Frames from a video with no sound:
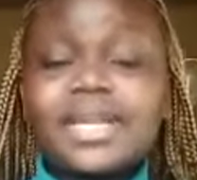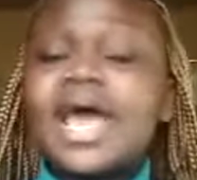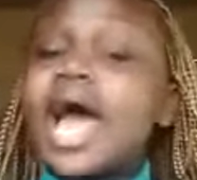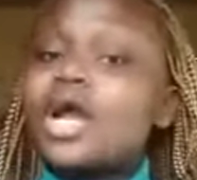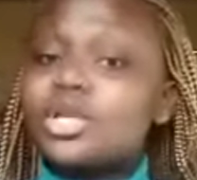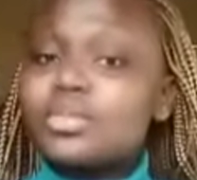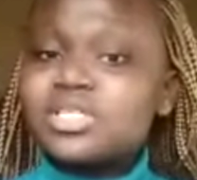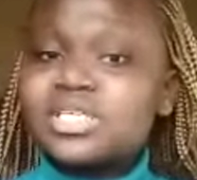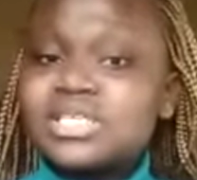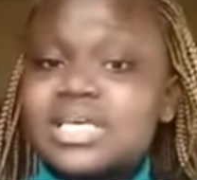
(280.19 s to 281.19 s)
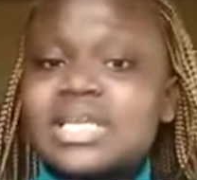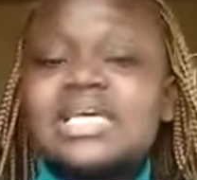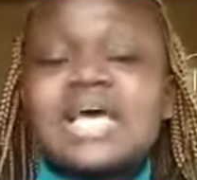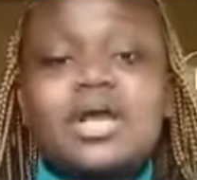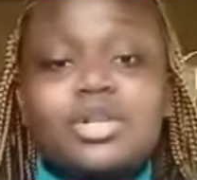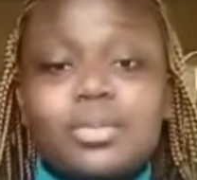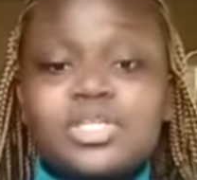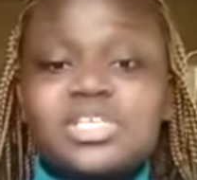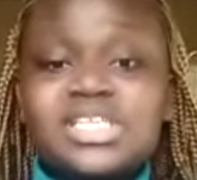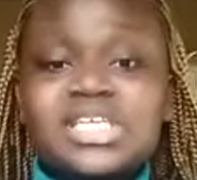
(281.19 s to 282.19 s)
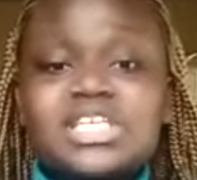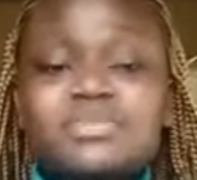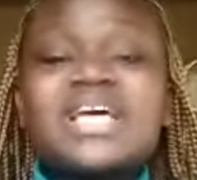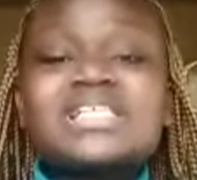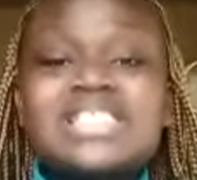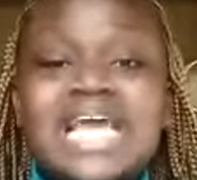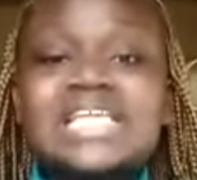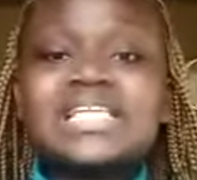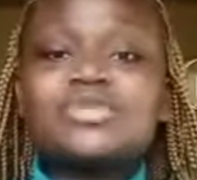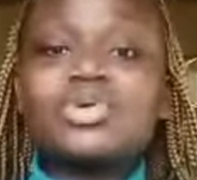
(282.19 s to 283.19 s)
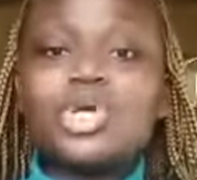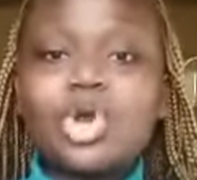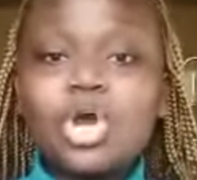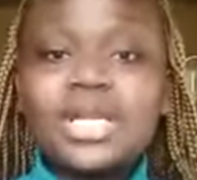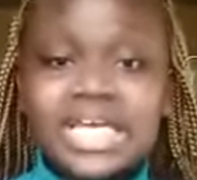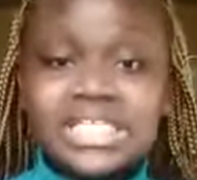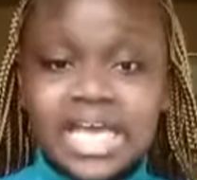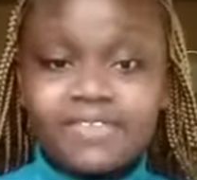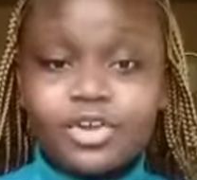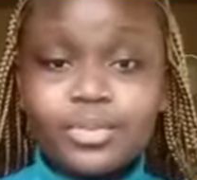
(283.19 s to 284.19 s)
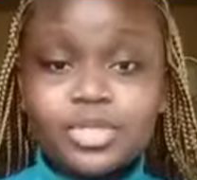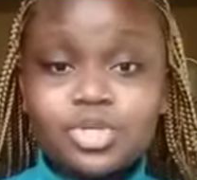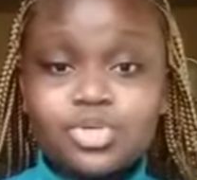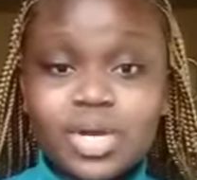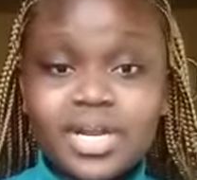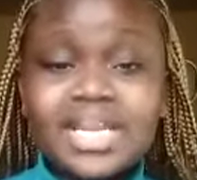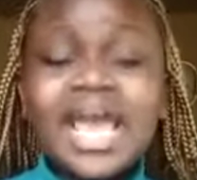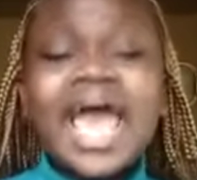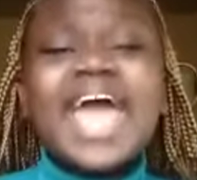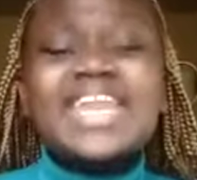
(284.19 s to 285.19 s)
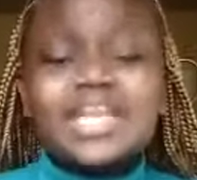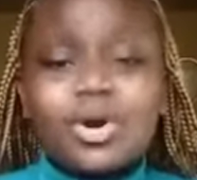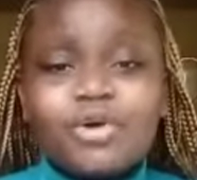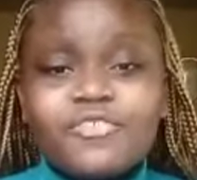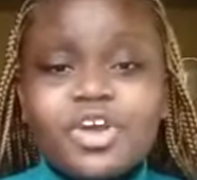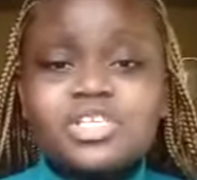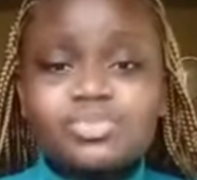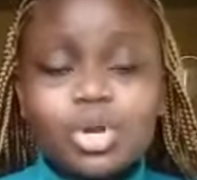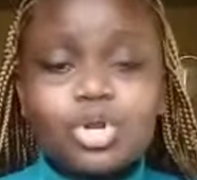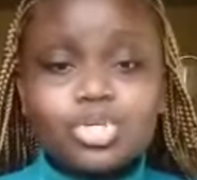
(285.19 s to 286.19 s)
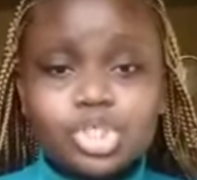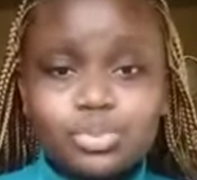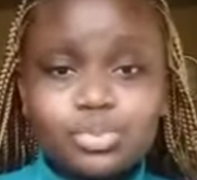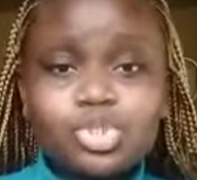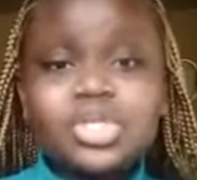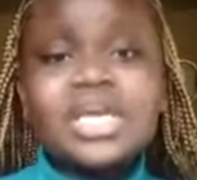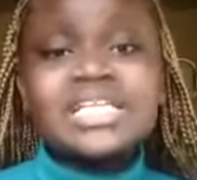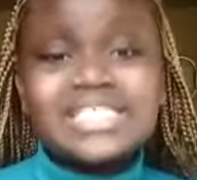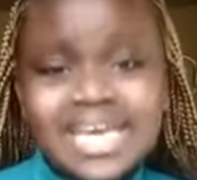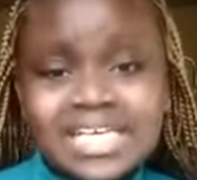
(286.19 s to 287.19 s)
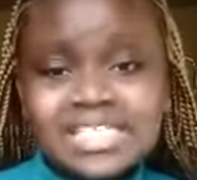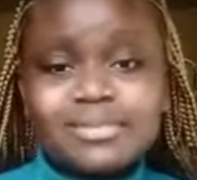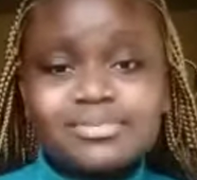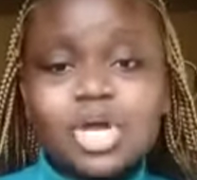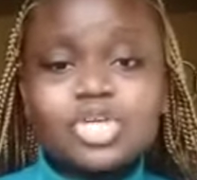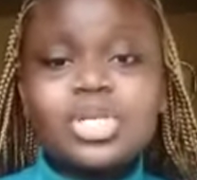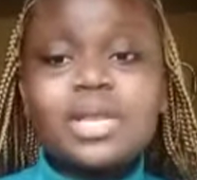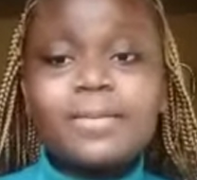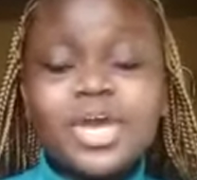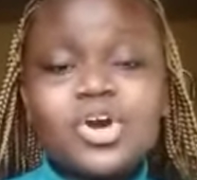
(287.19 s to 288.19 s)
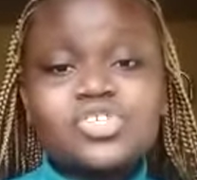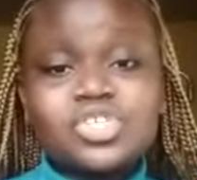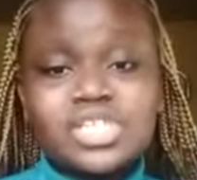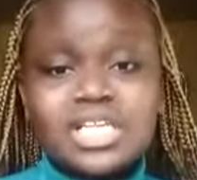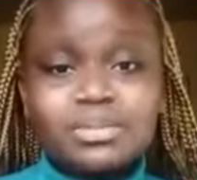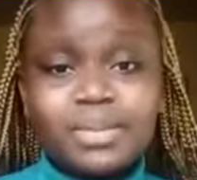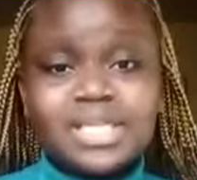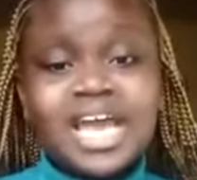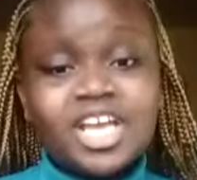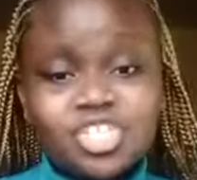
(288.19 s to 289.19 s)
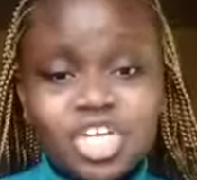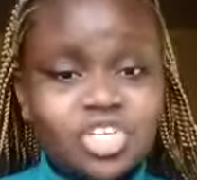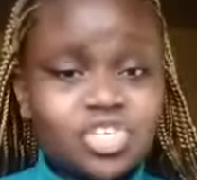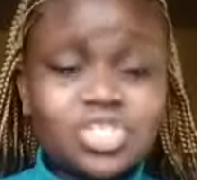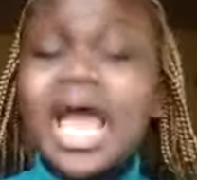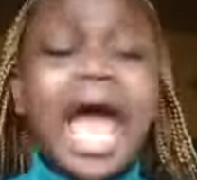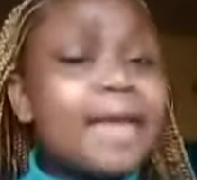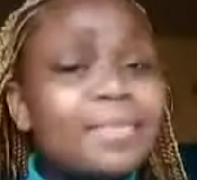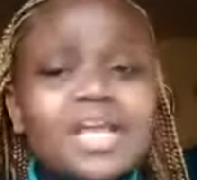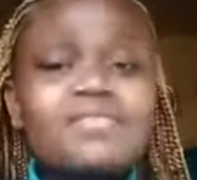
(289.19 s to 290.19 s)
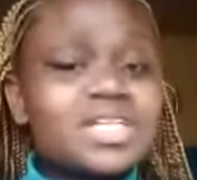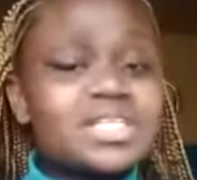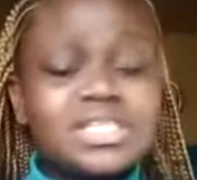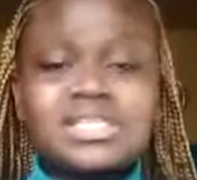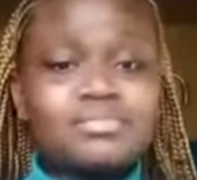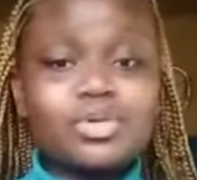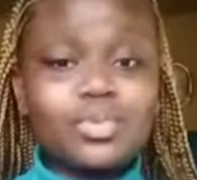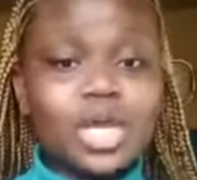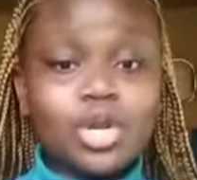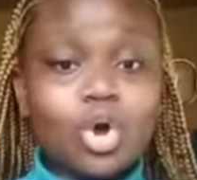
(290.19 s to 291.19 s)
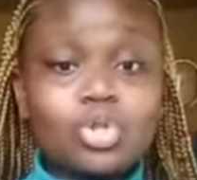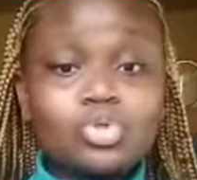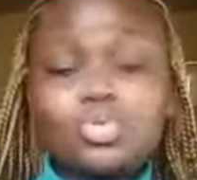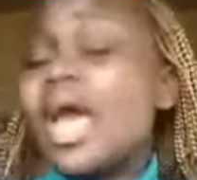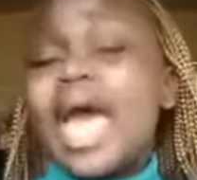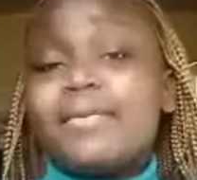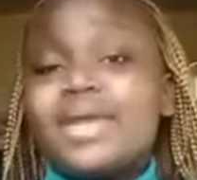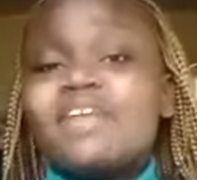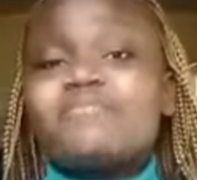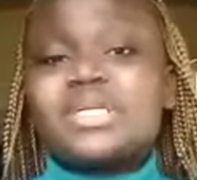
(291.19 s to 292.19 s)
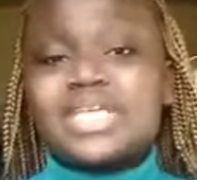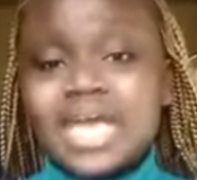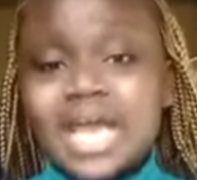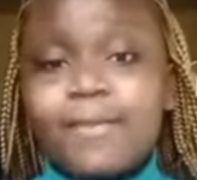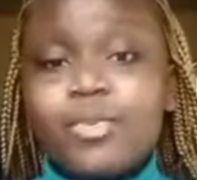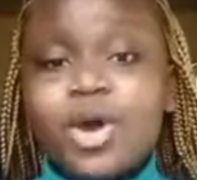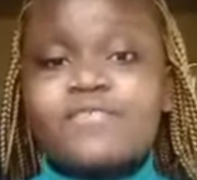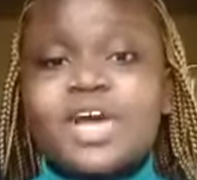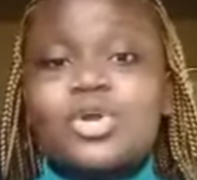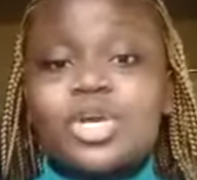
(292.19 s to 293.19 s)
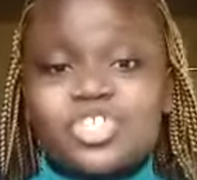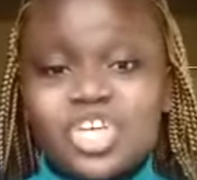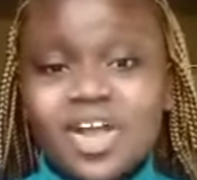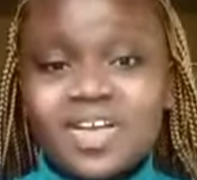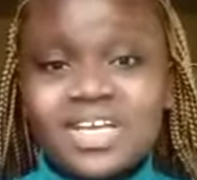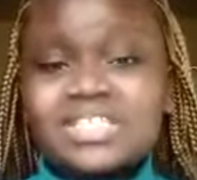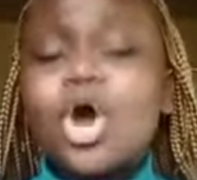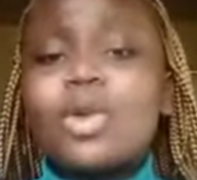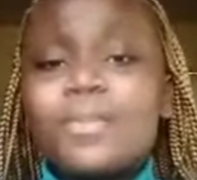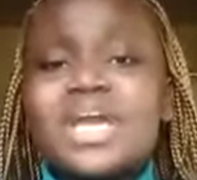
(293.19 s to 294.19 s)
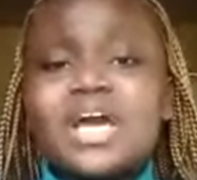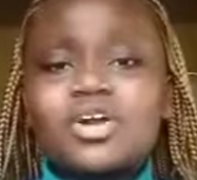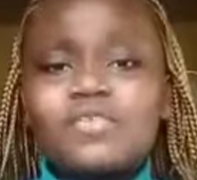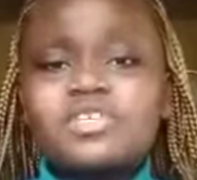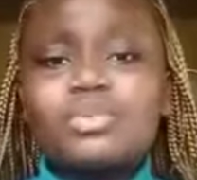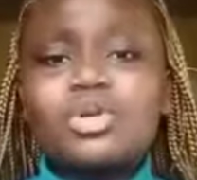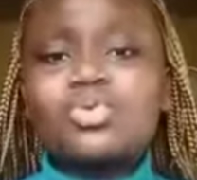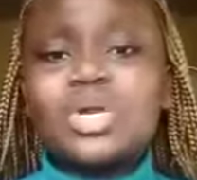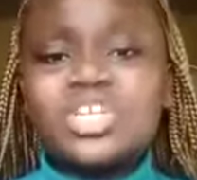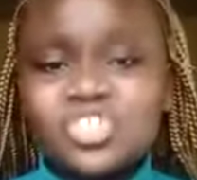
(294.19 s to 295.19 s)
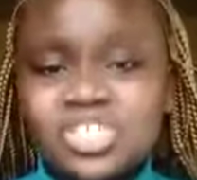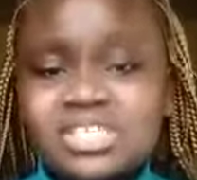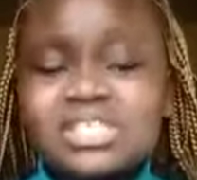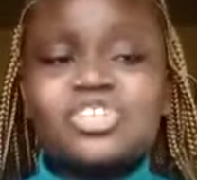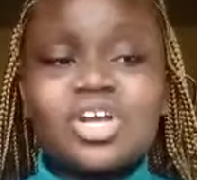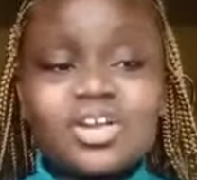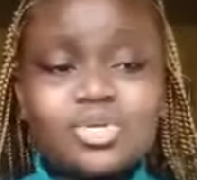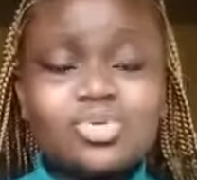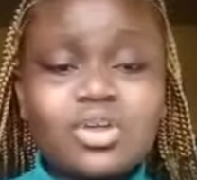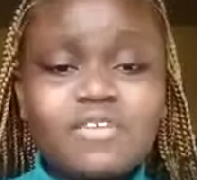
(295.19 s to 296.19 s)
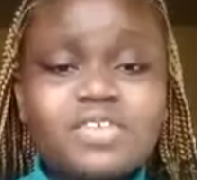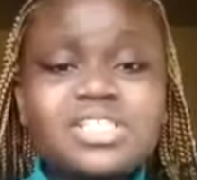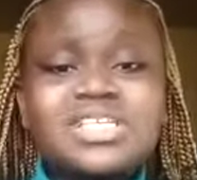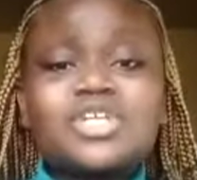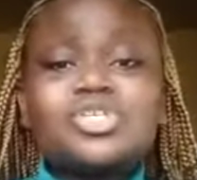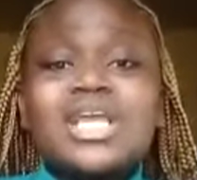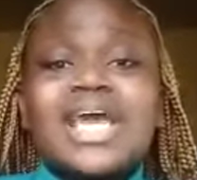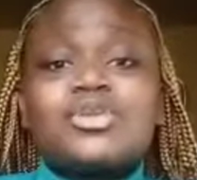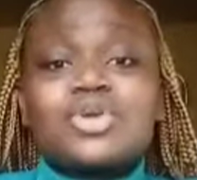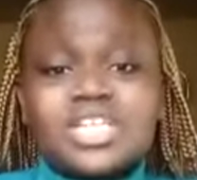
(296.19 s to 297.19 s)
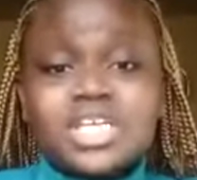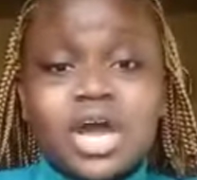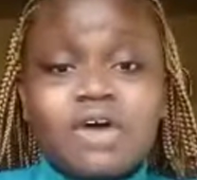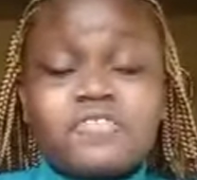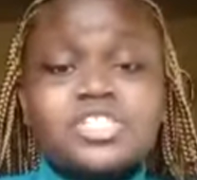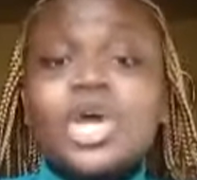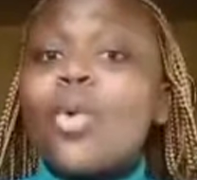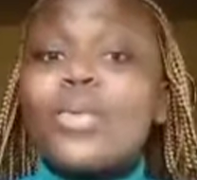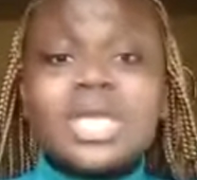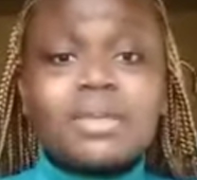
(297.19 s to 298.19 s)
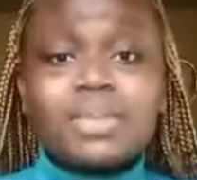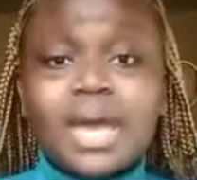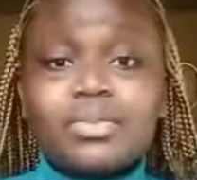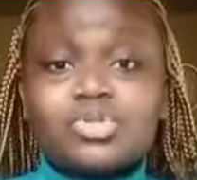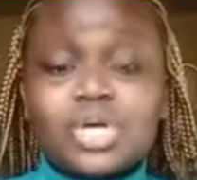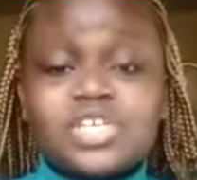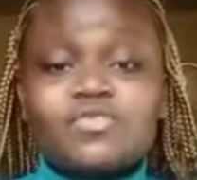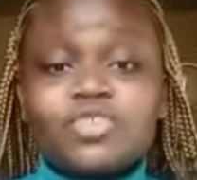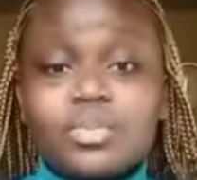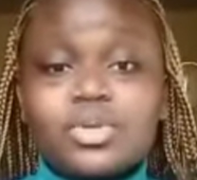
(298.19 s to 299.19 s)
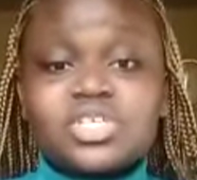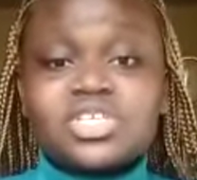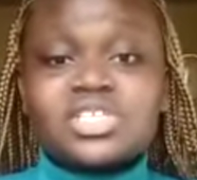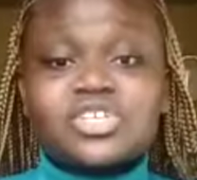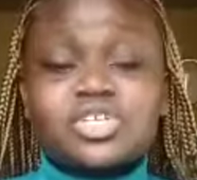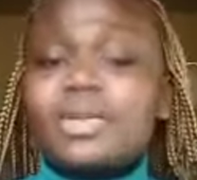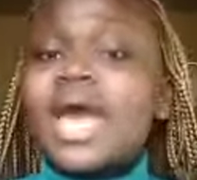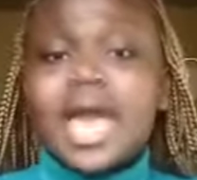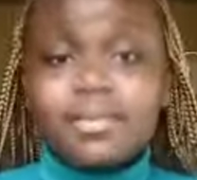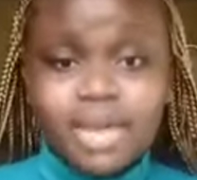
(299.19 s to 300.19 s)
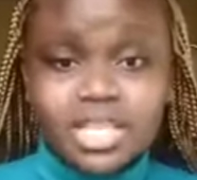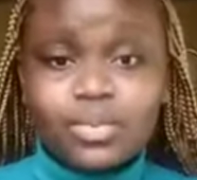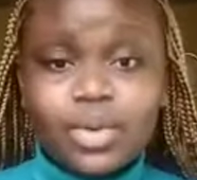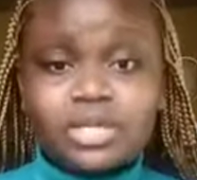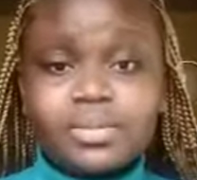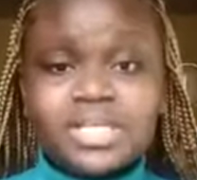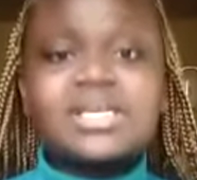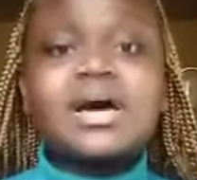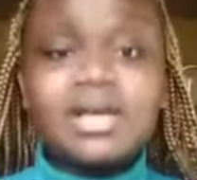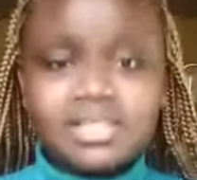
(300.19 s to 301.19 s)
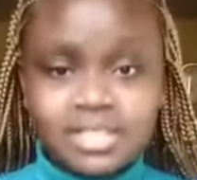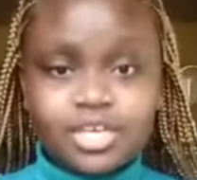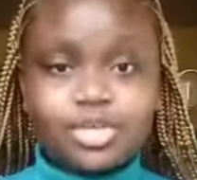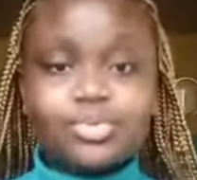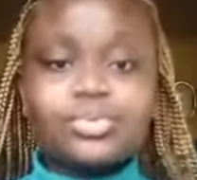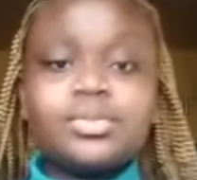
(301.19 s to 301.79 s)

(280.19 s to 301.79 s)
A global citizenship says that we recognize the environment that we are in, and in our very small contribution, take steps to actually make our society better and change change it. I believe that it is something we can all do. I believe by taking up one value and sharing it, or being uncomfortable with one injustice and sharing it with our friends and actually educating our friends, we can be able to achieve global citizenship and make the world better. Thank you.